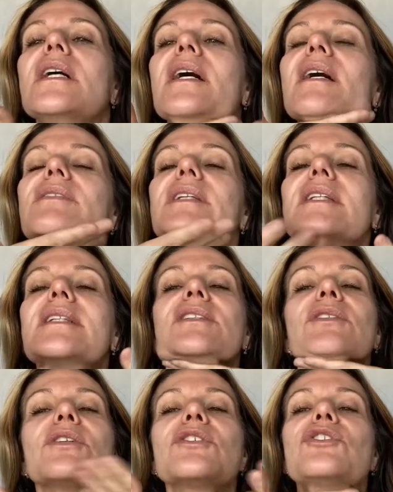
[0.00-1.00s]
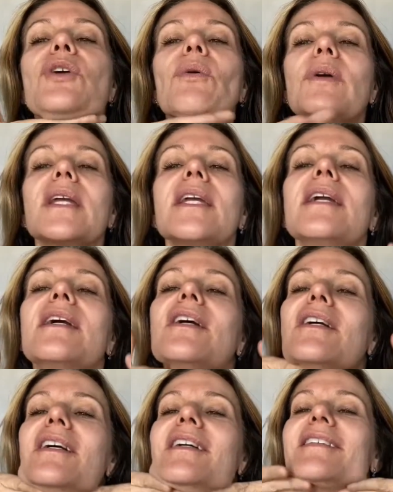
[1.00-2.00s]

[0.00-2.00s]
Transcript: everything starts showing here.